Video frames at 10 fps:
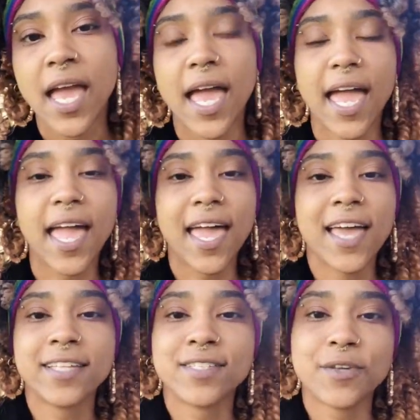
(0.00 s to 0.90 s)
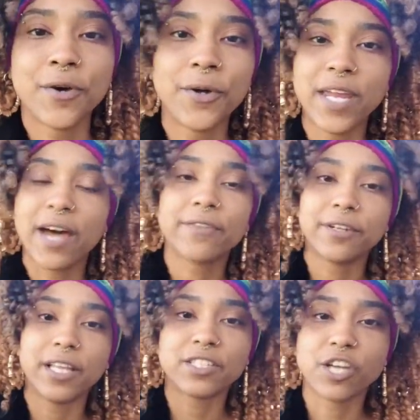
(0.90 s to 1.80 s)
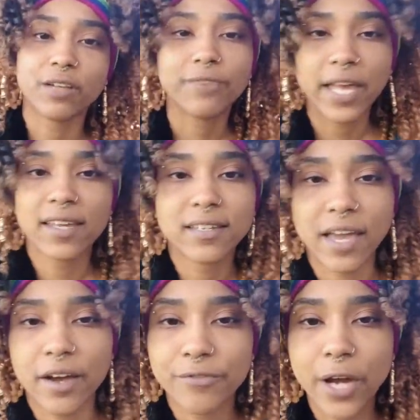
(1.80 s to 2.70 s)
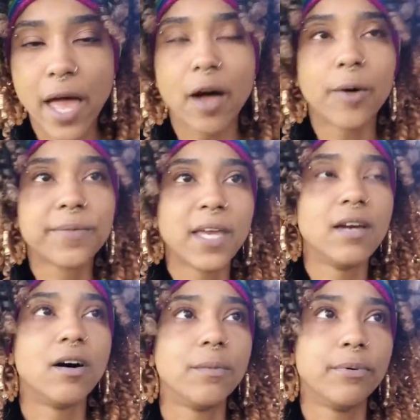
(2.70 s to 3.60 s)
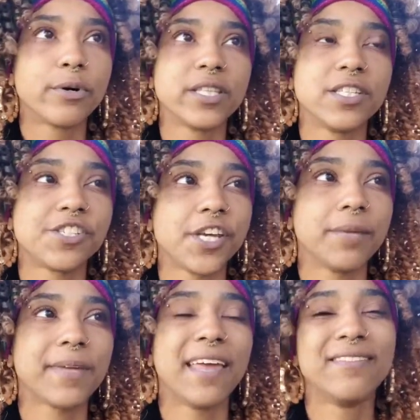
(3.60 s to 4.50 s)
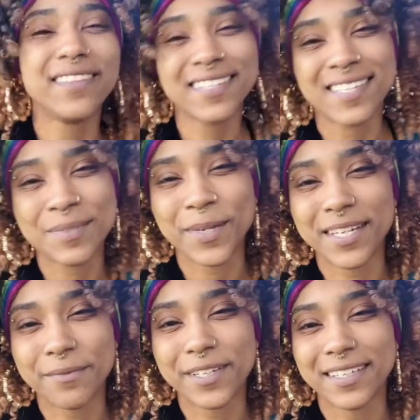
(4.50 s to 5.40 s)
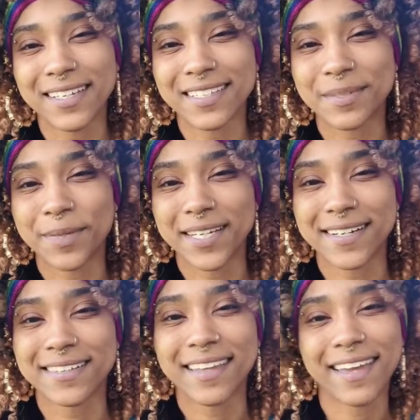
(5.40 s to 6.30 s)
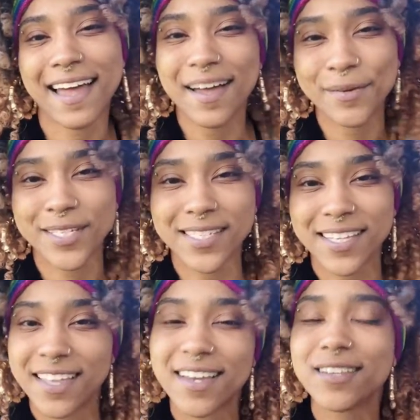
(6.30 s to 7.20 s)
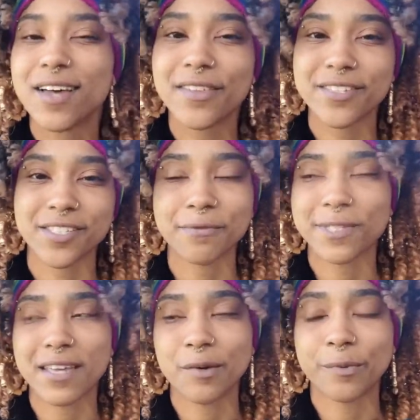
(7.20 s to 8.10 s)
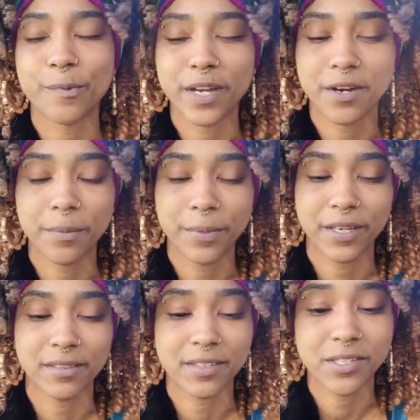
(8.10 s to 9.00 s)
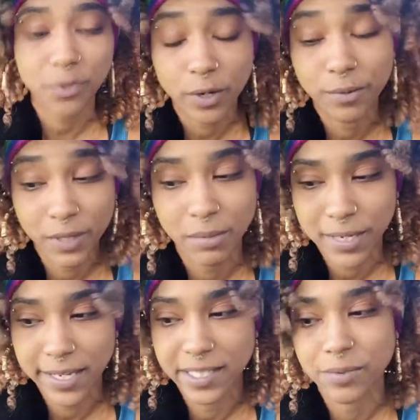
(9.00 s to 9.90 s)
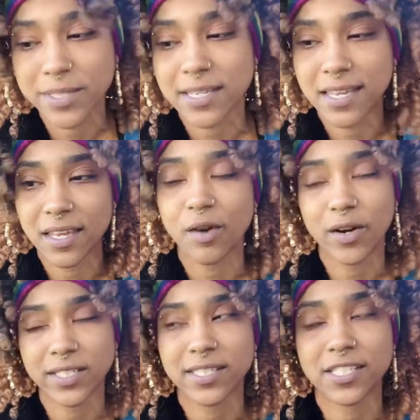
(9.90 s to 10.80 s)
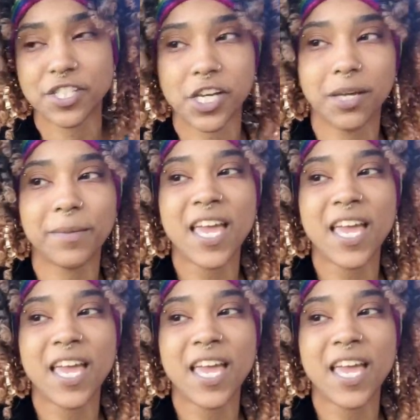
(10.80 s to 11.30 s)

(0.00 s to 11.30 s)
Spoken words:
And so now they're like trying to flag it down for help. They all board the ship, and this is when it really gets weird. Like, obviously like, the other stuff was kind of weird, but the story really begins once they get onto the ship.